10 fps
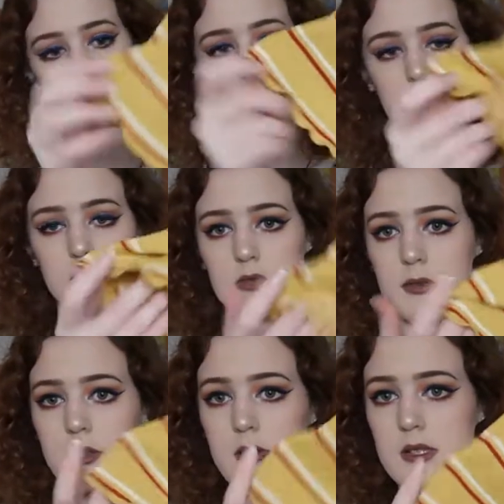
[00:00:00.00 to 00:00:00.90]
little
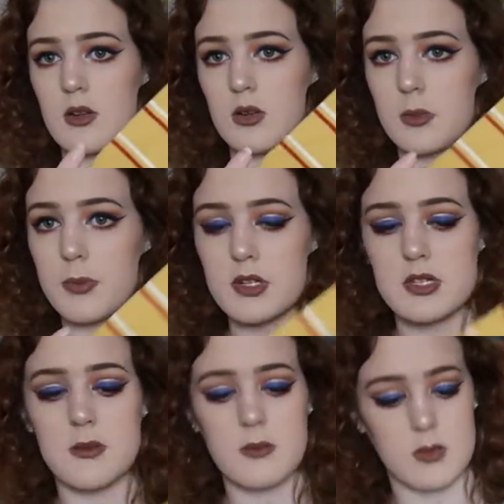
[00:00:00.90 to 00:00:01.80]
ruffles along the
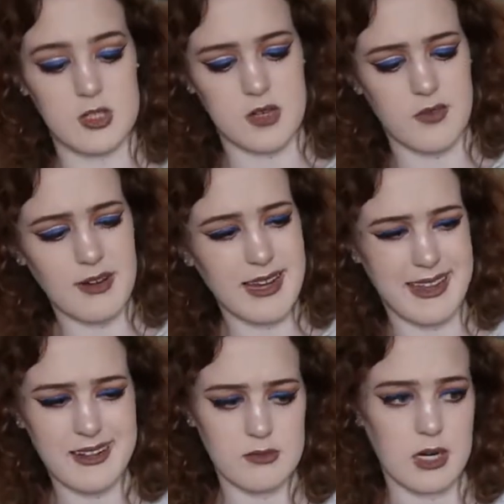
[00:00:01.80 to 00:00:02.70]
bottom, which are very
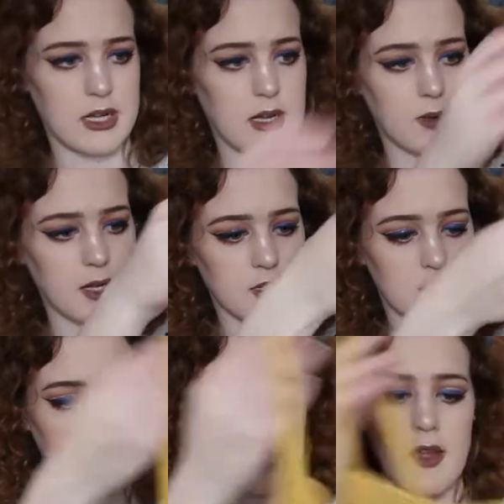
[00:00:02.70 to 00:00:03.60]
in right now
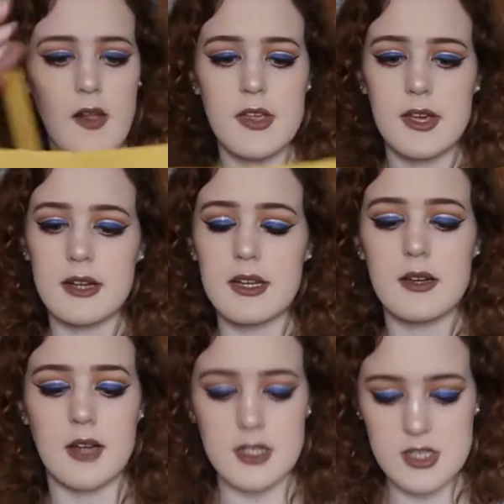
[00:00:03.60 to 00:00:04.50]
actually. And
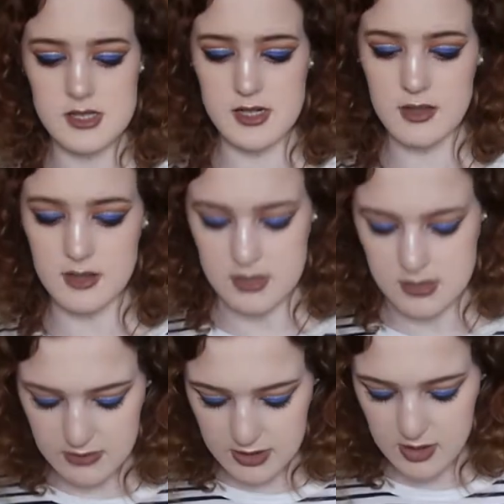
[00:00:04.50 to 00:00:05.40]
yeah, I think this
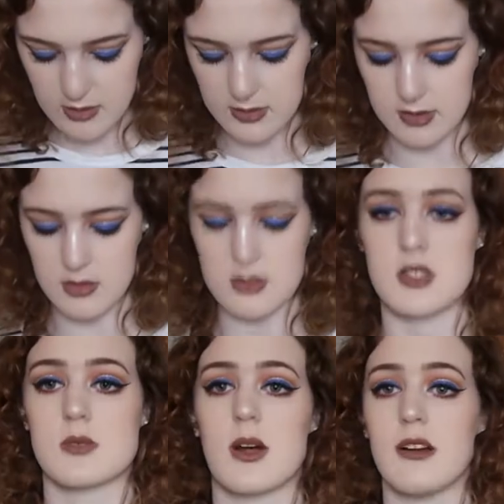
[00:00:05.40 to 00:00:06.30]
is really cute. I think you could
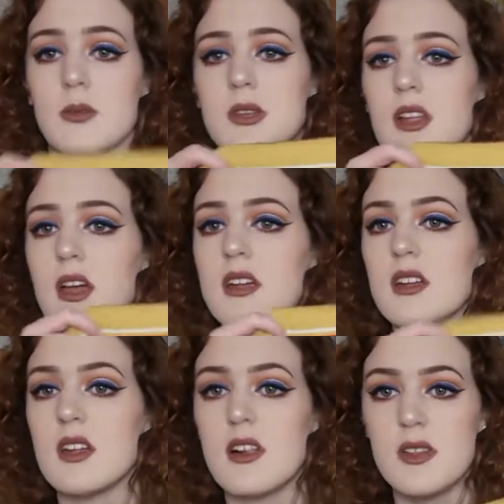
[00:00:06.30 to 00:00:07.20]
just wear it with like
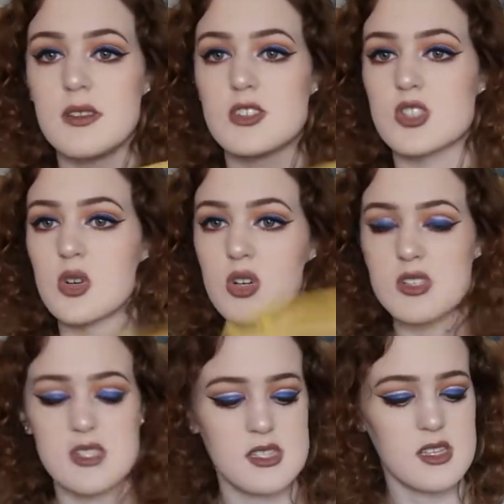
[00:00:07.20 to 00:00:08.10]

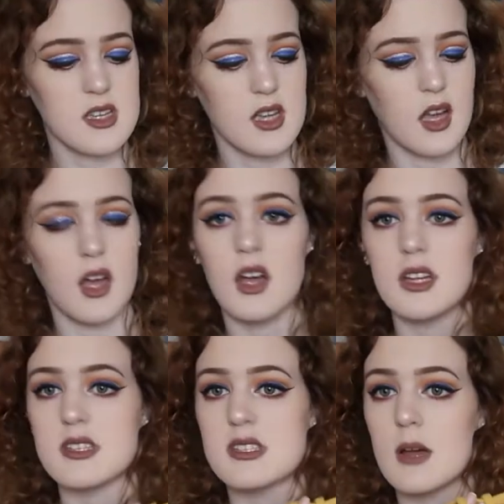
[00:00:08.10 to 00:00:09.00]
shorts
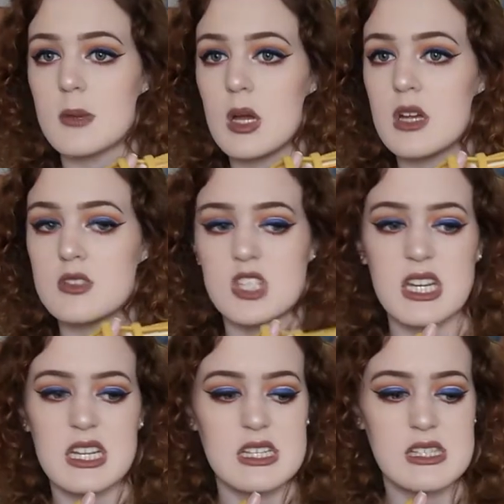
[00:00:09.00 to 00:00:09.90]
in the summer,
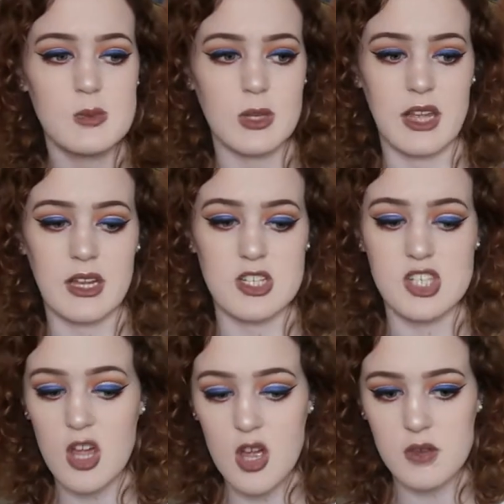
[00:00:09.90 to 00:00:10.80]
jeans with like a
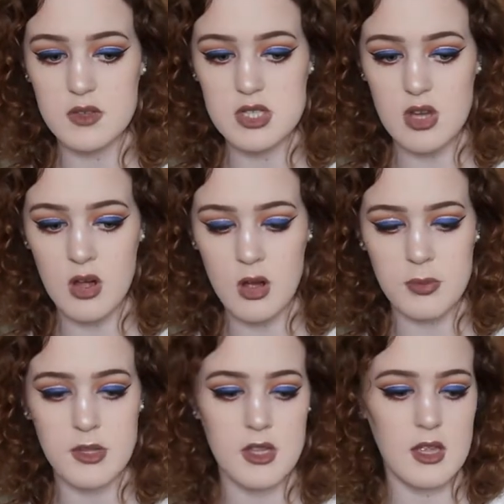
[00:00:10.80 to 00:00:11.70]
shirt over the
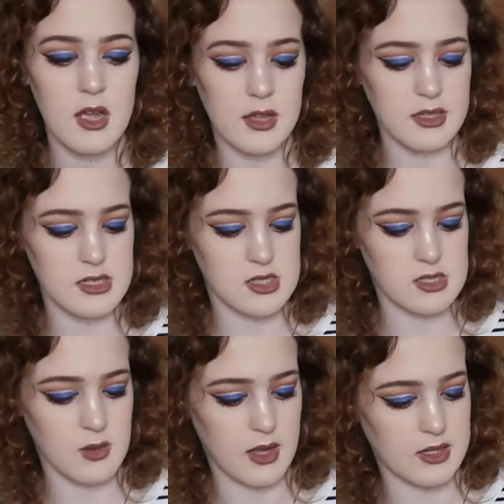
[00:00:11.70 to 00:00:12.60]
top. I think it's
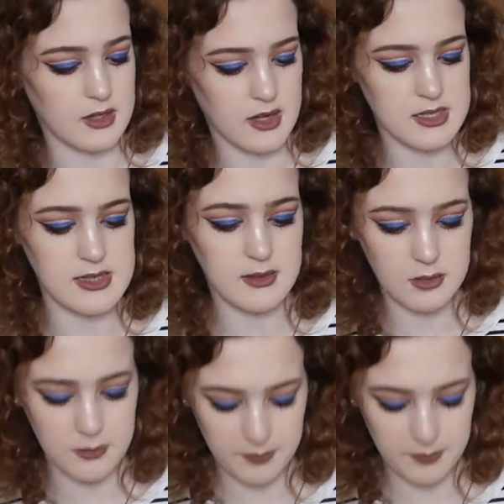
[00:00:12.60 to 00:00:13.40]
just quite a nice little